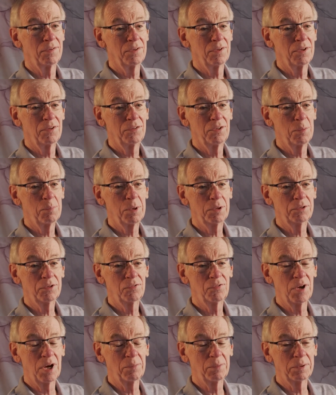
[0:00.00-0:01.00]
you put your
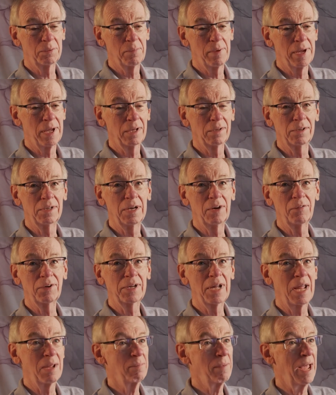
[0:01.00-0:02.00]
film in the mail and it never
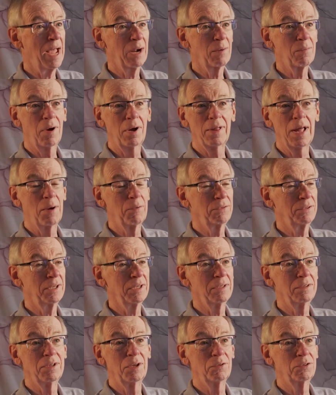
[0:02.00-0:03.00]
came back. Well, that was it.
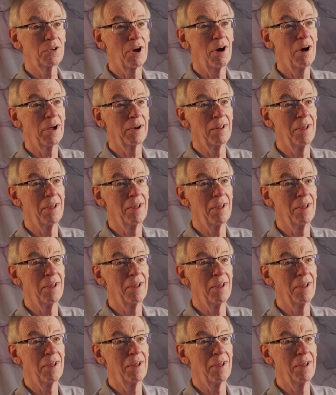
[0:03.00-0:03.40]
It was gone.